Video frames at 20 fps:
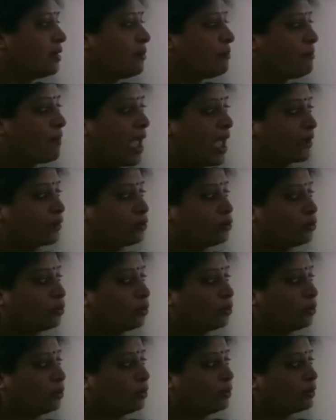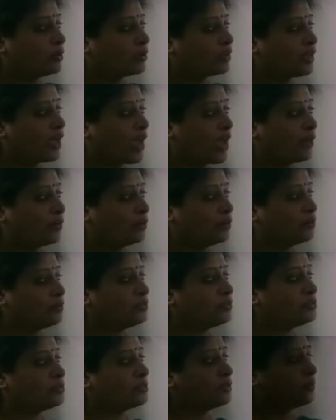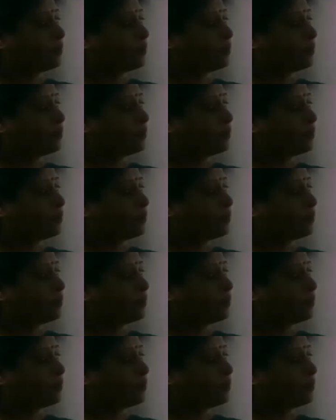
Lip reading: mango, carrot,